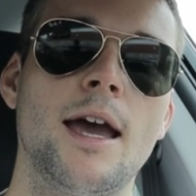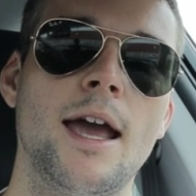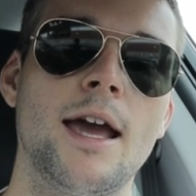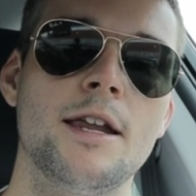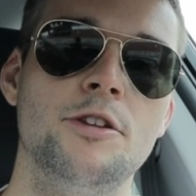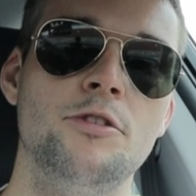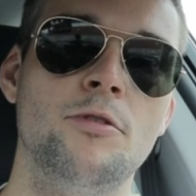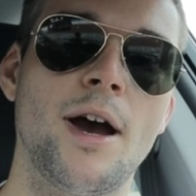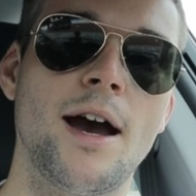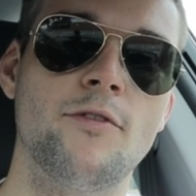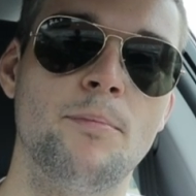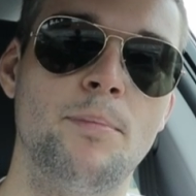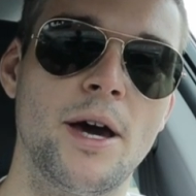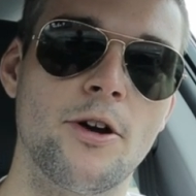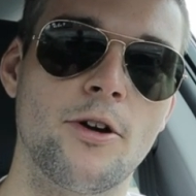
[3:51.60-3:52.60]
and you
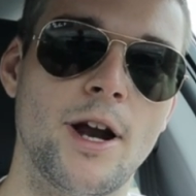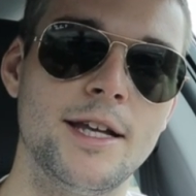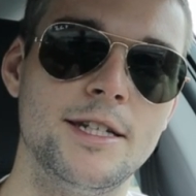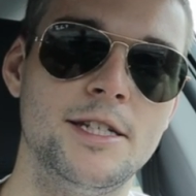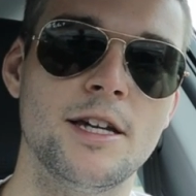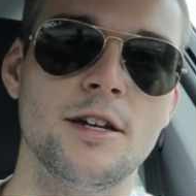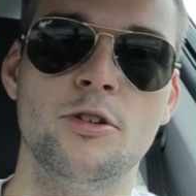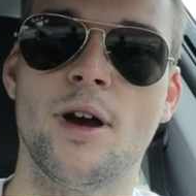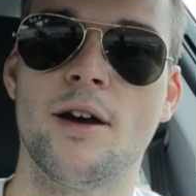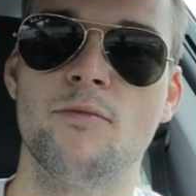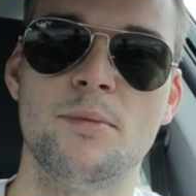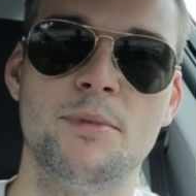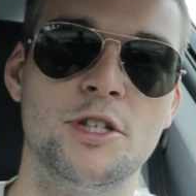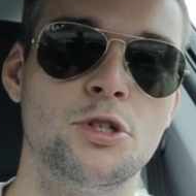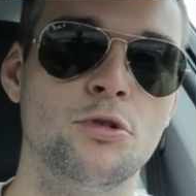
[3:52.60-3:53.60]
have a better idea, you have
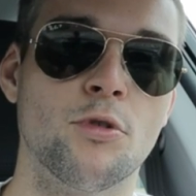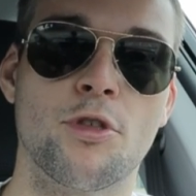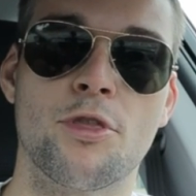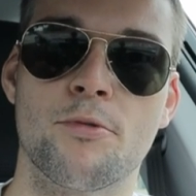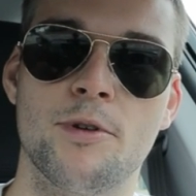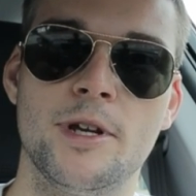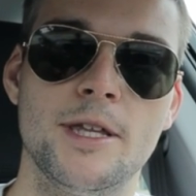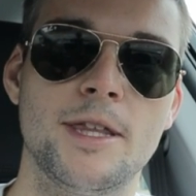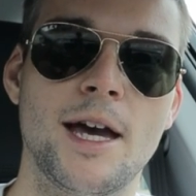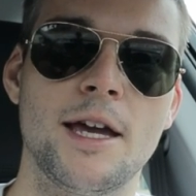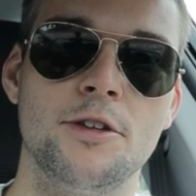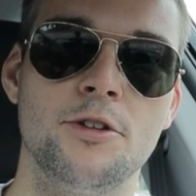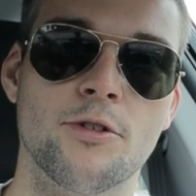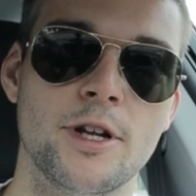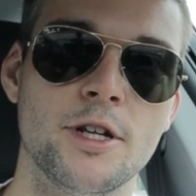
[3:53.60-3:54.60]
maybe 2 or 3
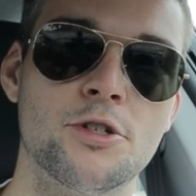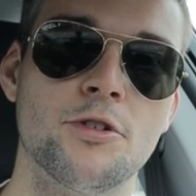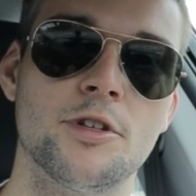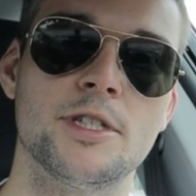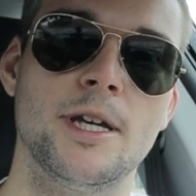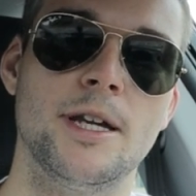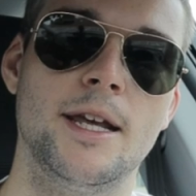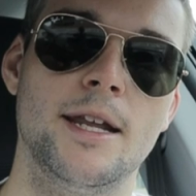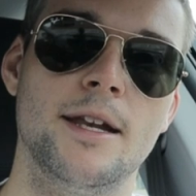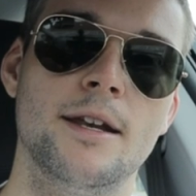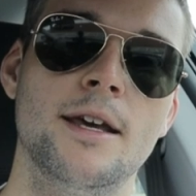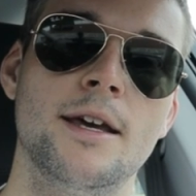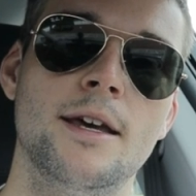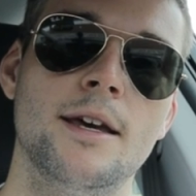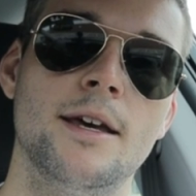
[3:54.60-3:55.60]
that you're interested in,
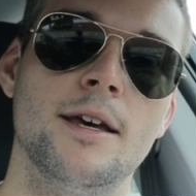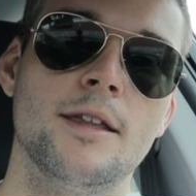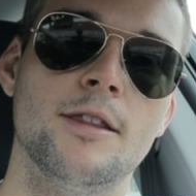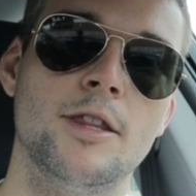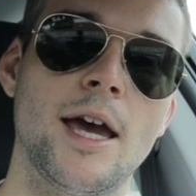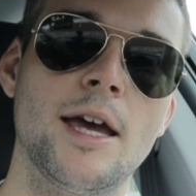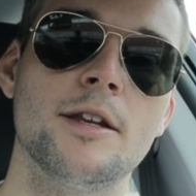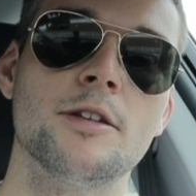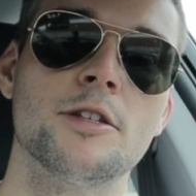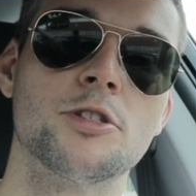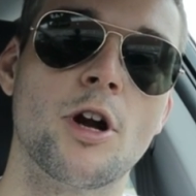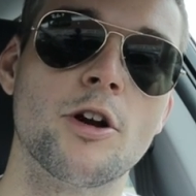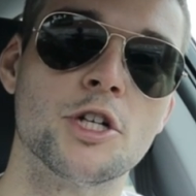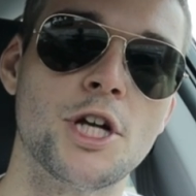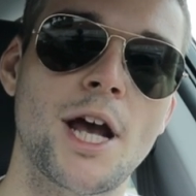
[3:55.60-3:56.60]
then
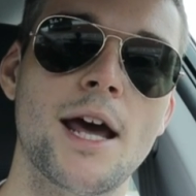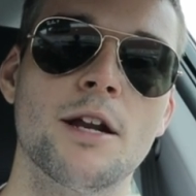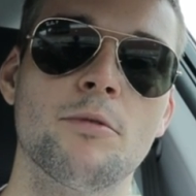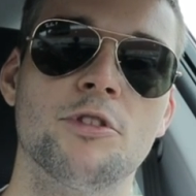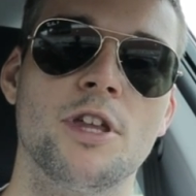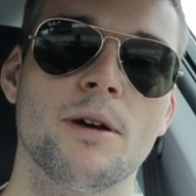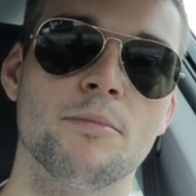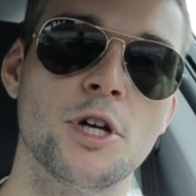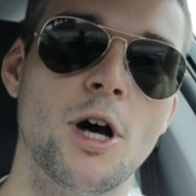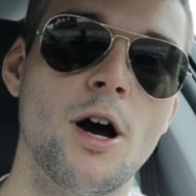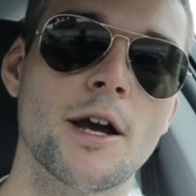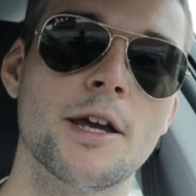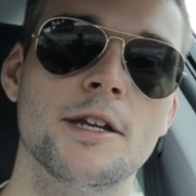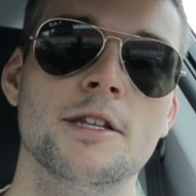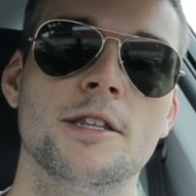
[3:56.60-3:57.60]
start chatting with them,
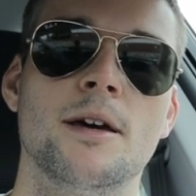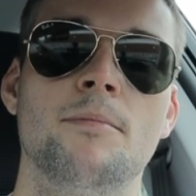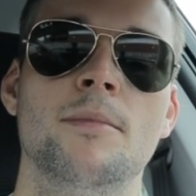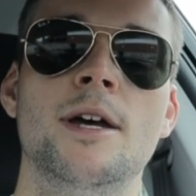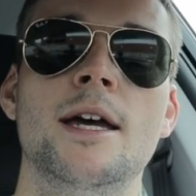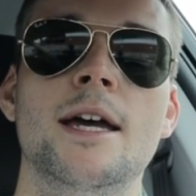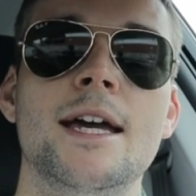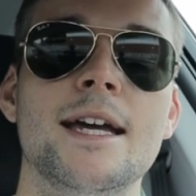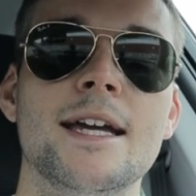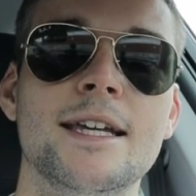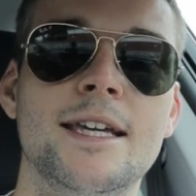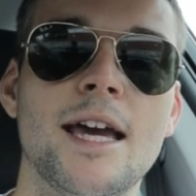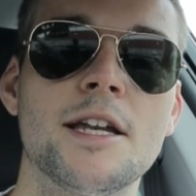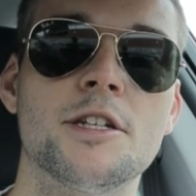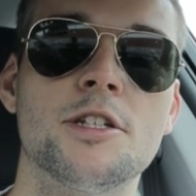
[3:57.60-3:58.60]
talking to them.
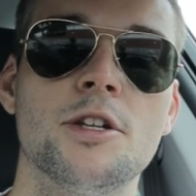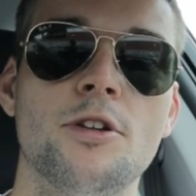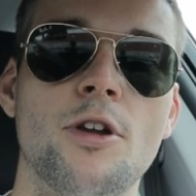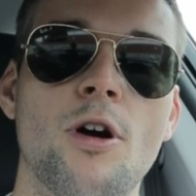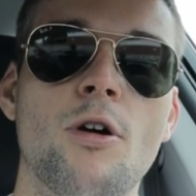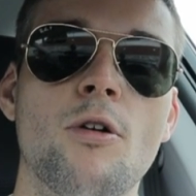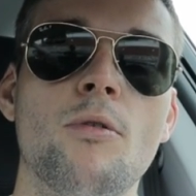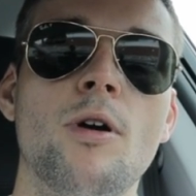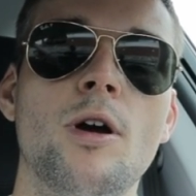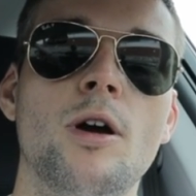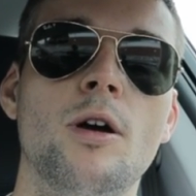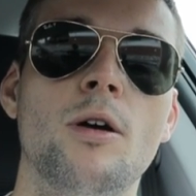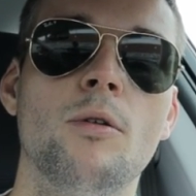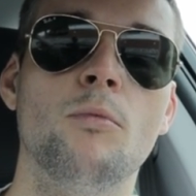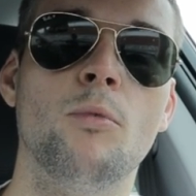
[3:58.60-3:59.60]
Get to know
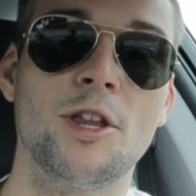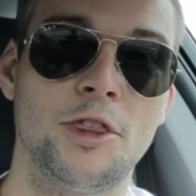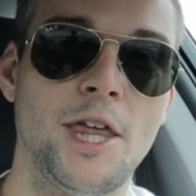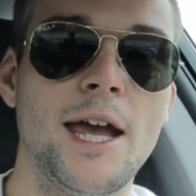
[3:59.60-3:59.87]
what